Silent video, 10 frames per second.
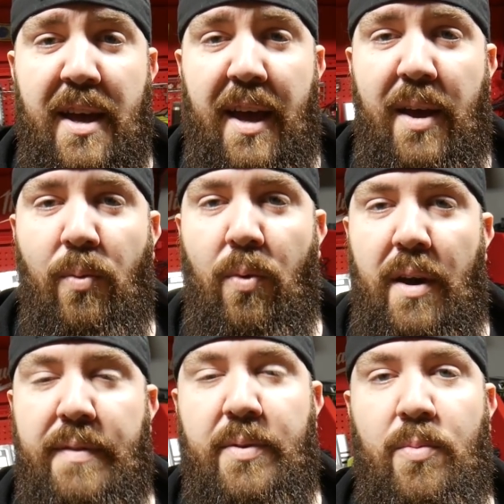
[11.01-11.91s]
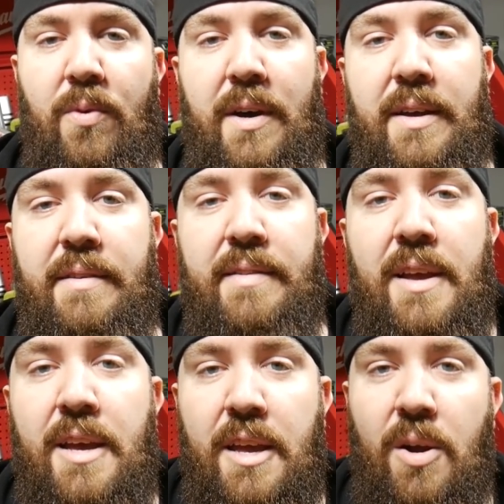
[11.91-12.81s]
and one of them was,
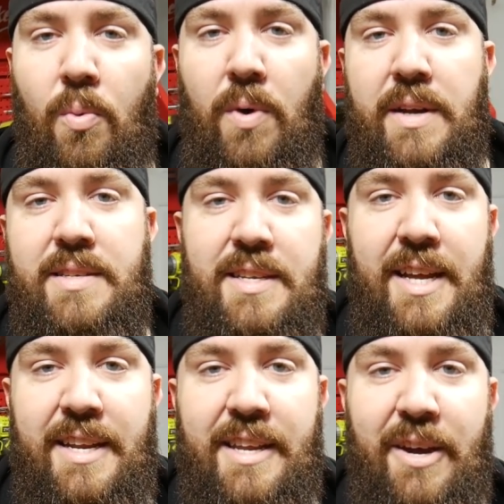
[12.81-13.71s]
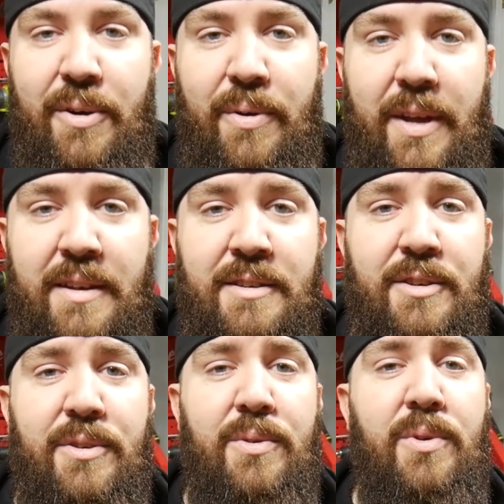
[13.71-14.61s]
you know, what does it take to go
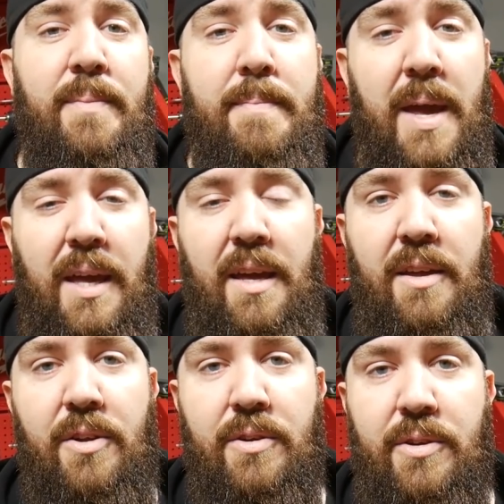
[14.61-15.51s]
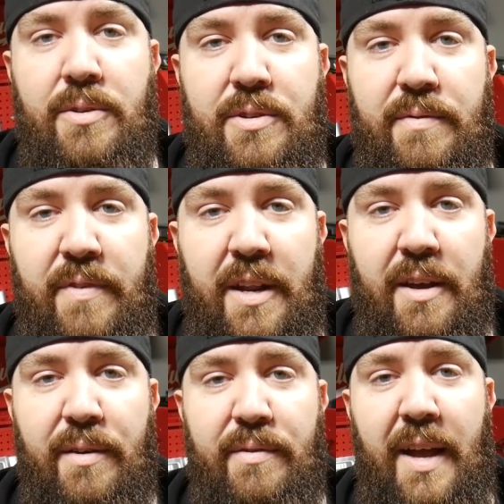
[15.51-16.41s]
into making your YouTube
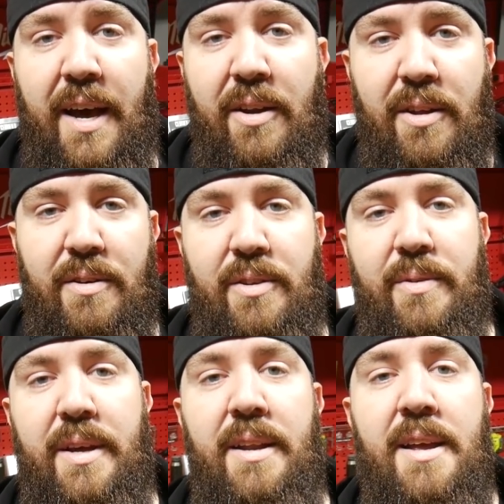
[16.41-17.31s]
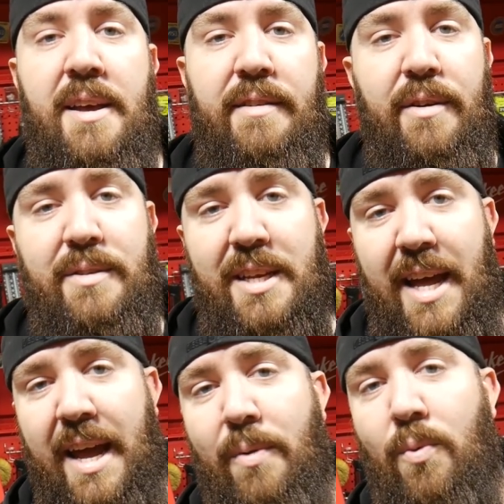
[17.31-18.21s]
videos? How do you do it? So
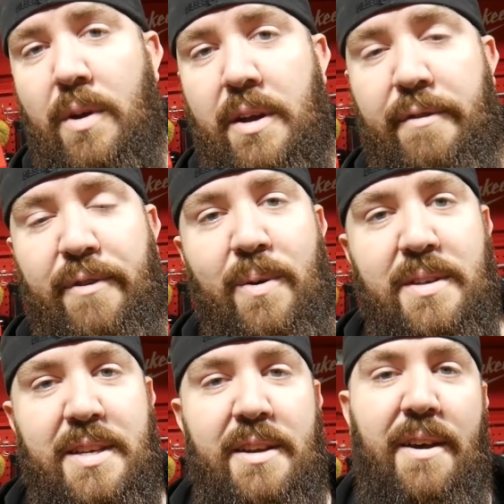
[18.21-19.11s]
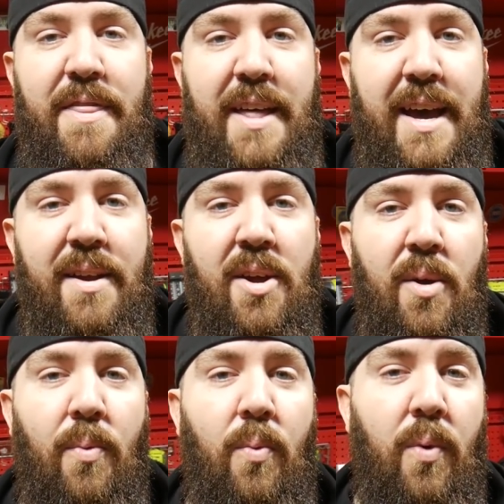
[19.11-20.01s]
today we're gonna focus in on that,
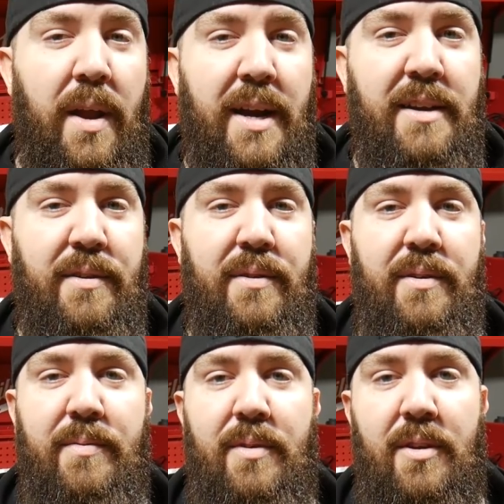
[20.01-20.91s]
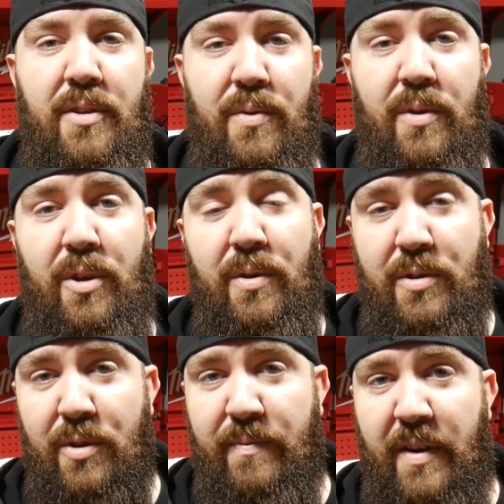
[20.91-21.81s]
what I do to do
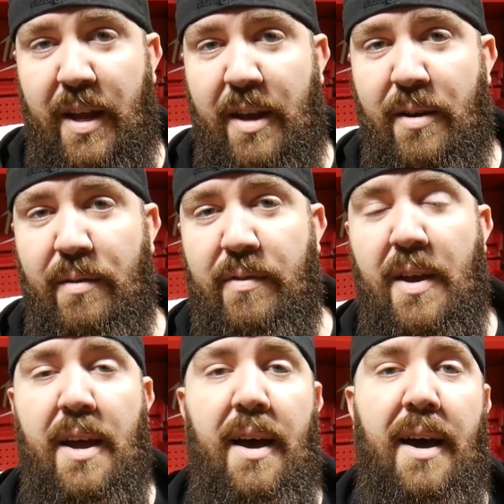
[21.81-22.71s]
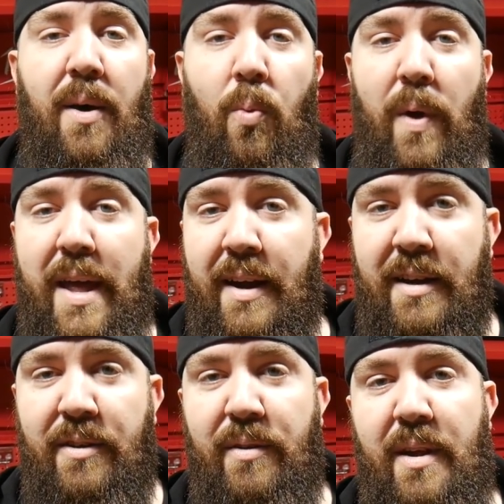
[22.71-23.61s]
YouTube videos, uh, when I
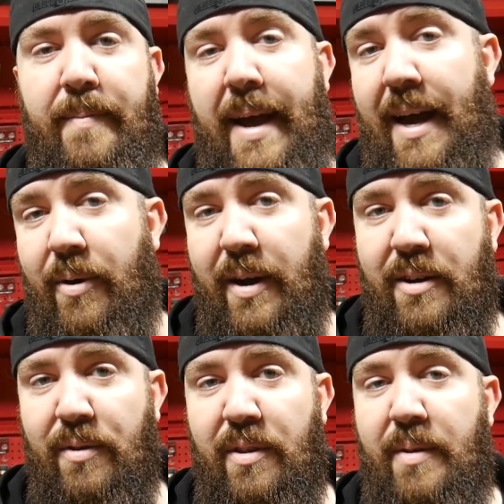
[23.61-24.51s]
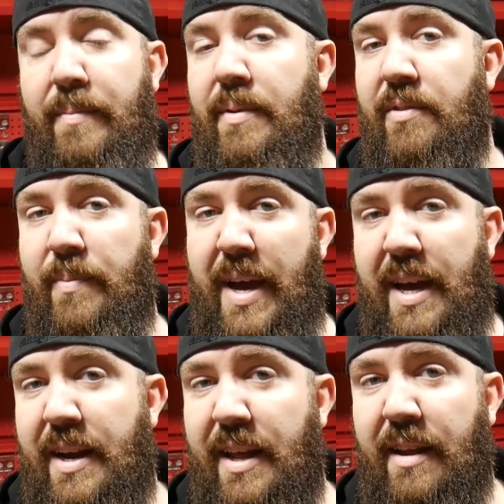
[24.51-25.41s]
do them, how I do them, some
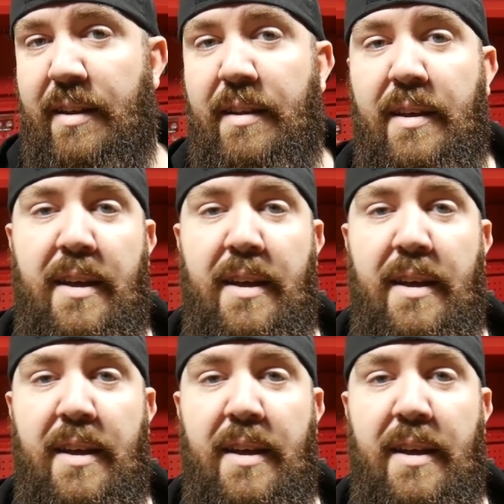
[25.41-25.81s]
editing,